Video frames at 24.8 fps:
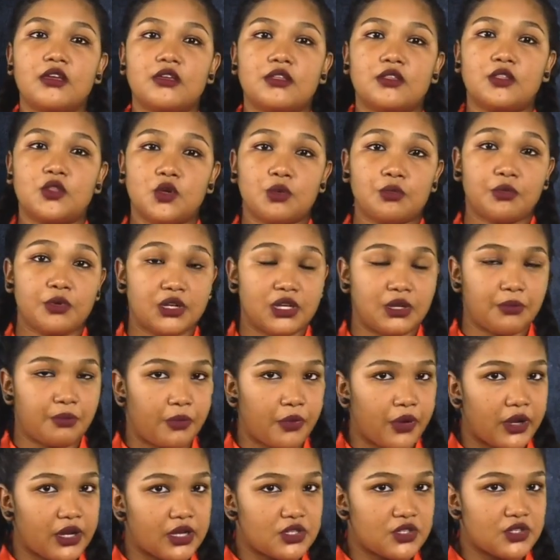No more
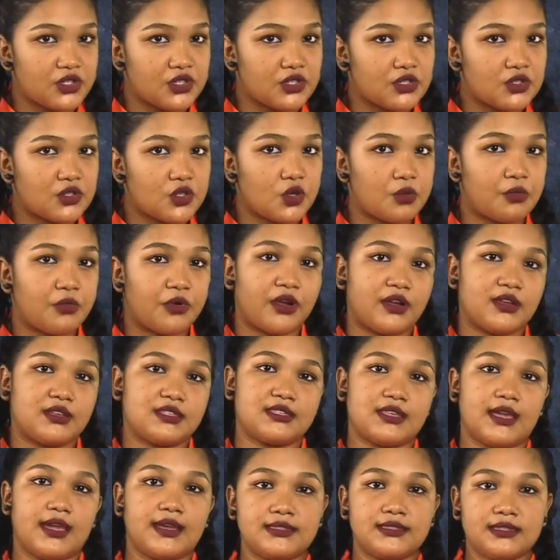depression, no more
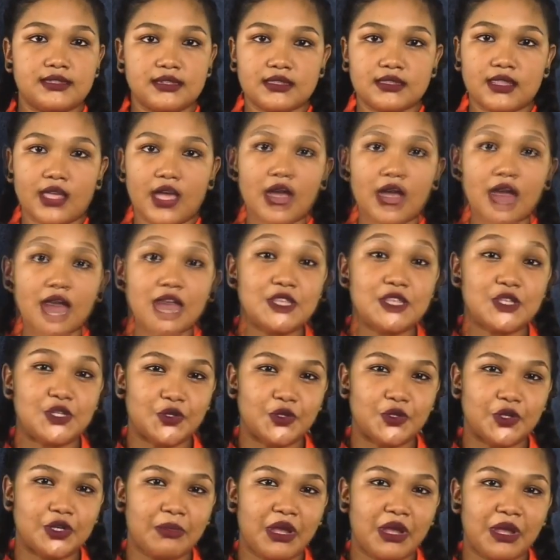anxiety attack. And
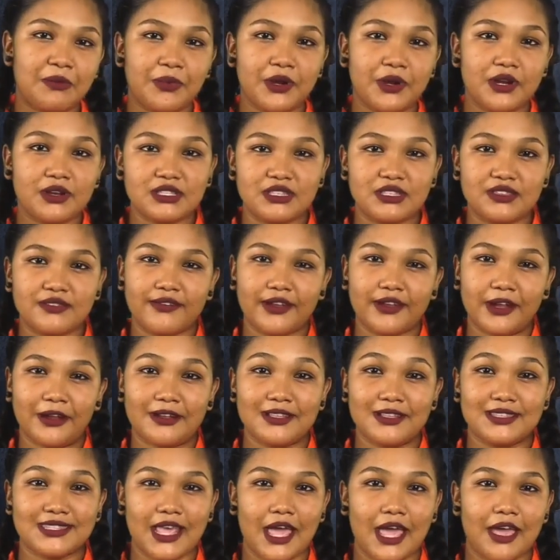during my
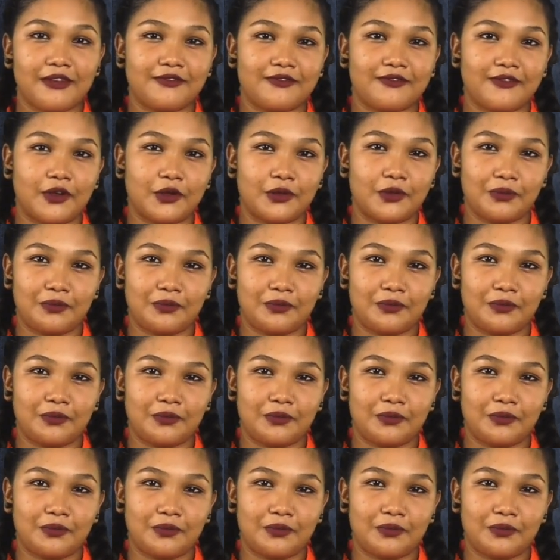perseverance, I found